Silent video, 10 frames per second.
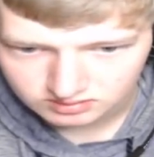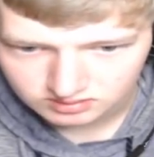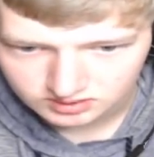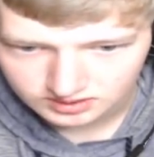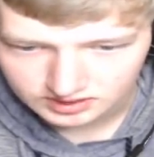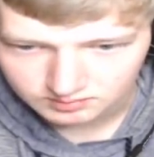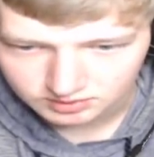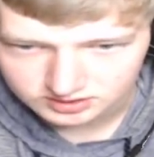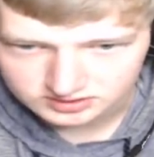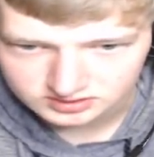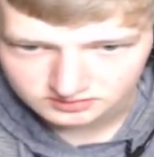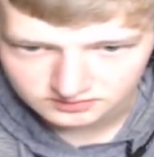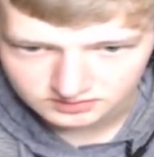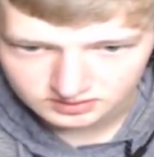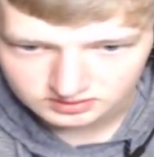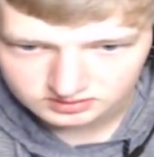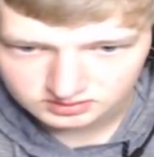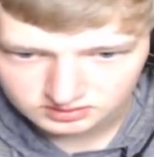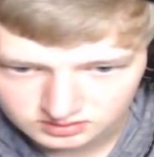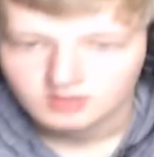I can't place it if it is.
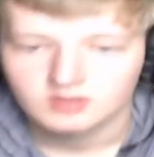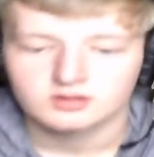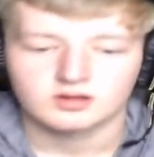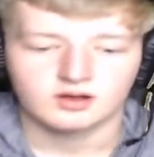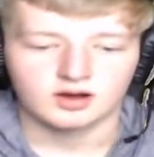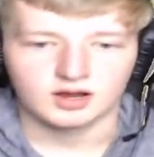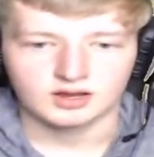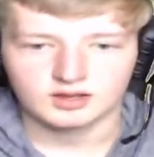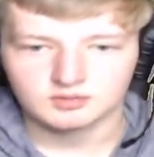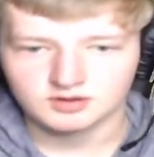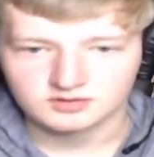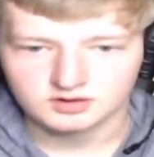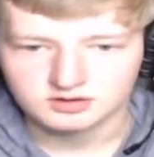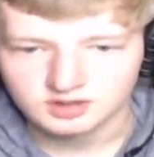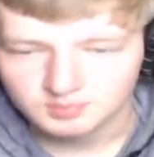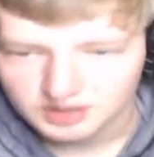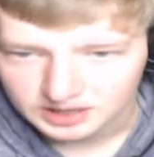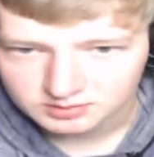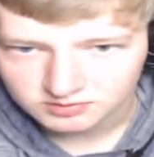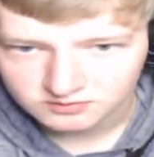Alright, I'm gonna have to clear a path
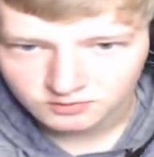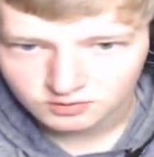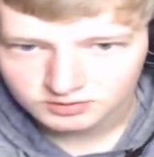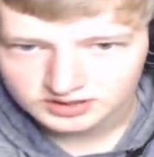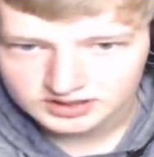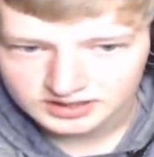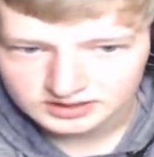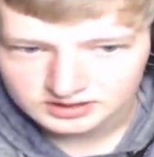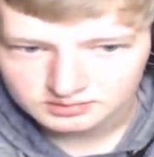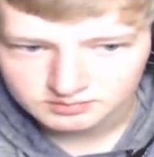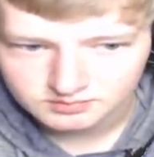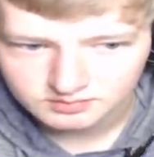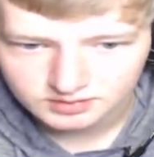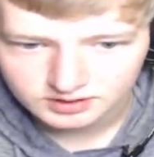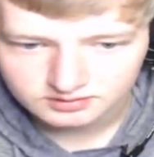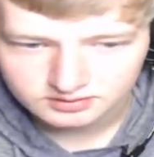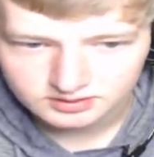before we take them, apparently.